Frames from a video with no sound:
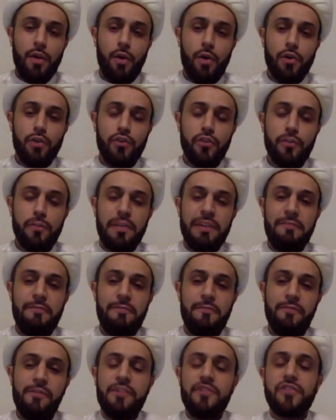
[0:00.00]
they going to
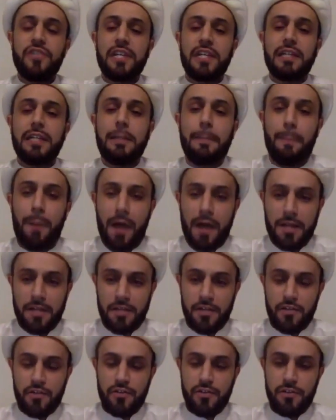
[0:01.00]
be physically
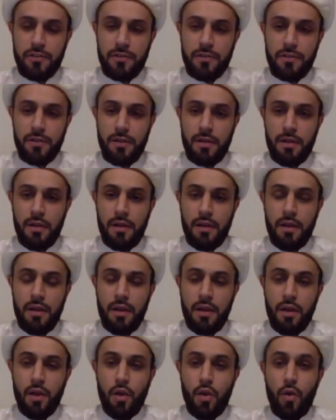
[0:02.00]
punished,
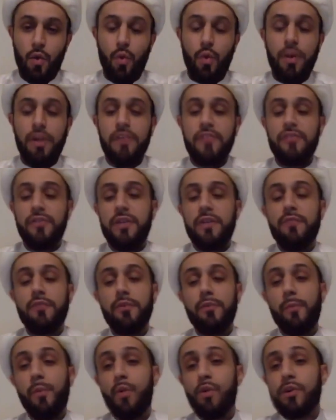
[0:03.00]
what is
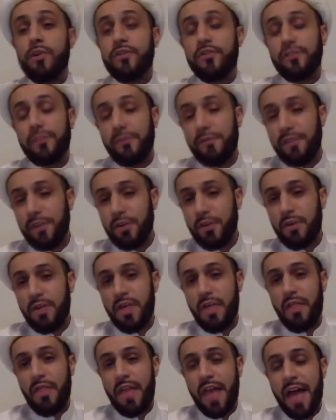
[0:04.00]
even more
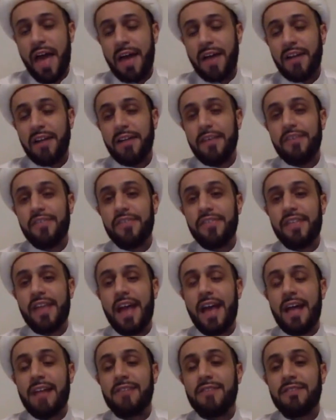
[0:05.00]
severe than that
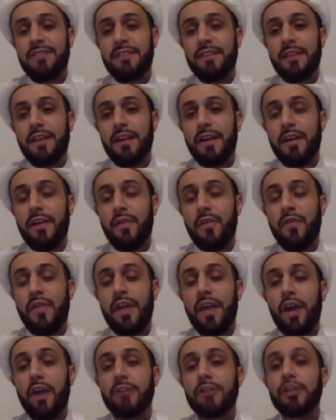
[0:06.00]
is that
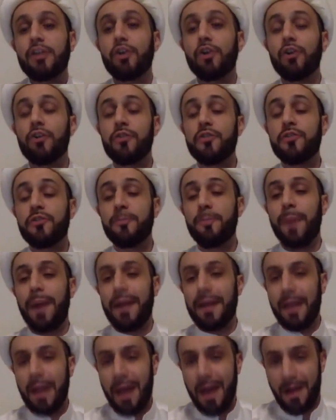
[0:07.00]
they are
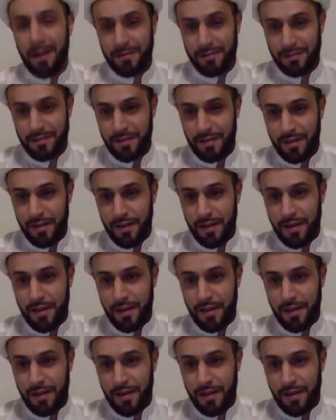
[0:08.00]
cursed by God.